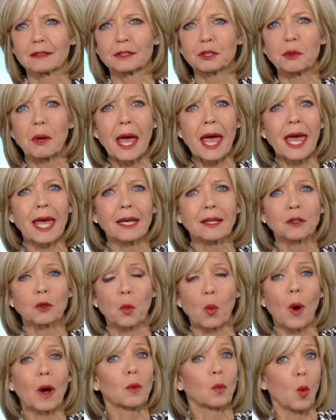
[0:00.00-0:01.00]
to end
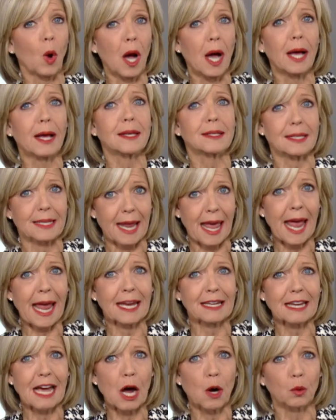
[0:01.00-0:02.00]
what was an
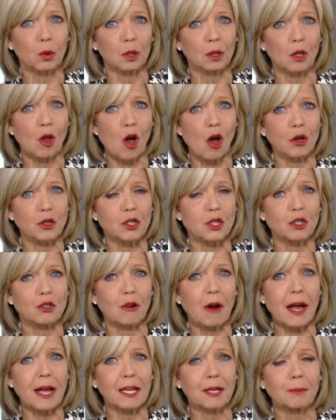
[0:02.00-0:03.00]
eight-hour-long
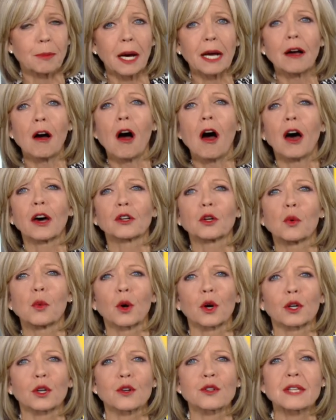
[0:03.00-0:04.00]
strike by auto
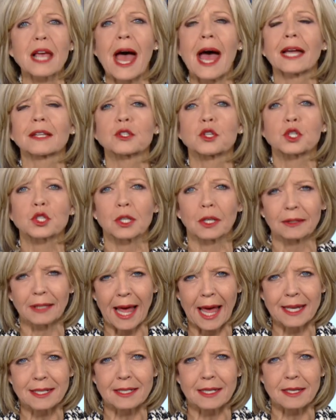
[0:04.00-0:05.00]
workers at
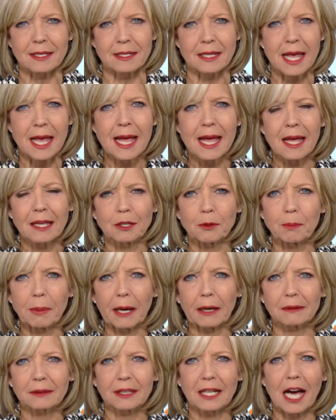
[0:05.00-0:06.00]
Stellantis, the
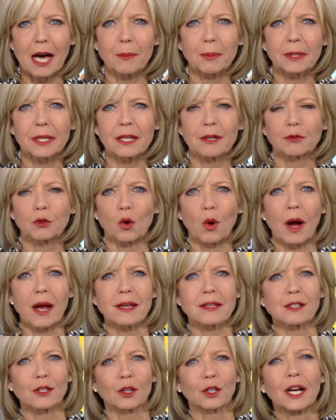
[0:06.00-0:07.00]
parent company of
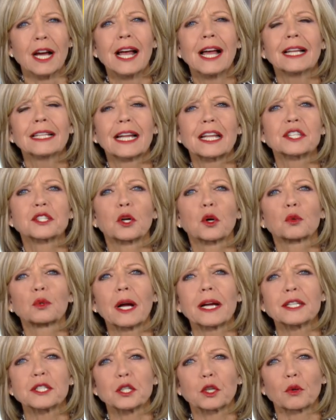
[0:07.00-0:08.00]
Chrysler. Let's go
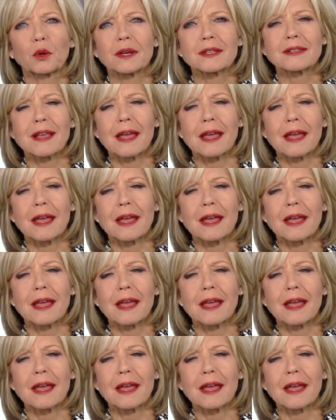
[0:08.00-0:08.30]
right to Chris